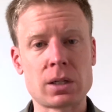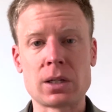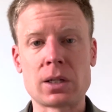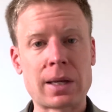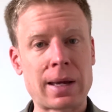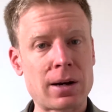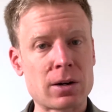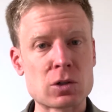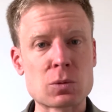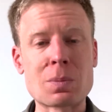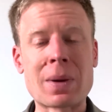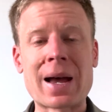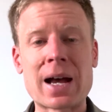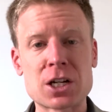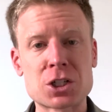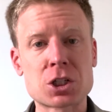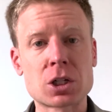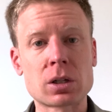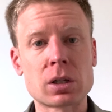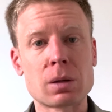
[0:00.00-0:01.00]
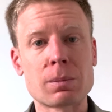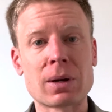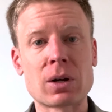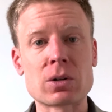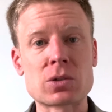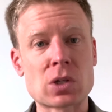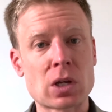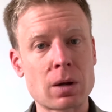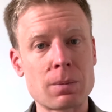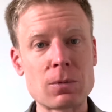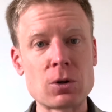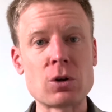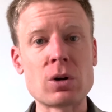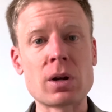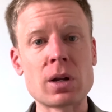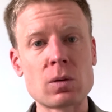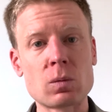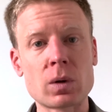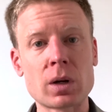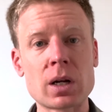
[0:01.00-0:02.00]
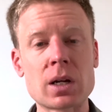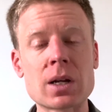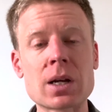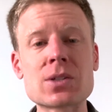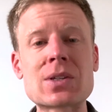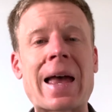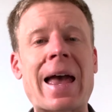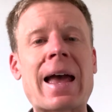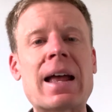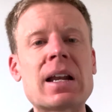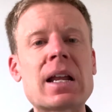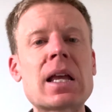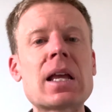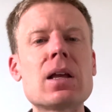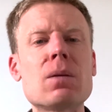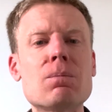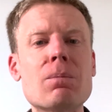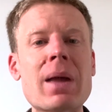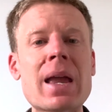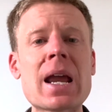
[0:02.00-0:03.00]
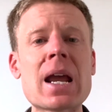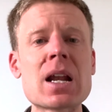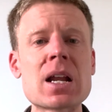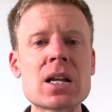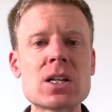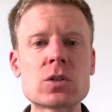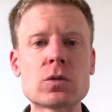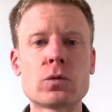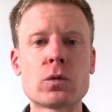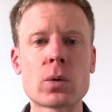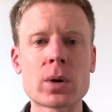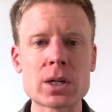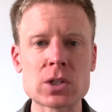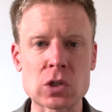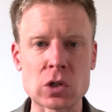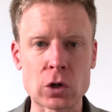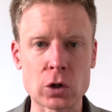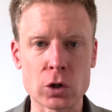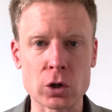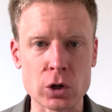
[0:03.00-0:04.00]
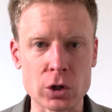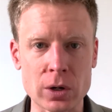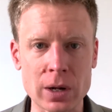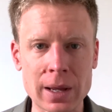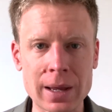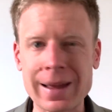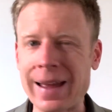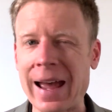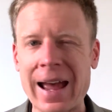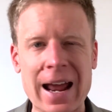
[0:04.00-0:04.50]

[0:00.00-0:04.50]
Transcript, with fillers: he cares passionately about his community and what he does and he made his voice heard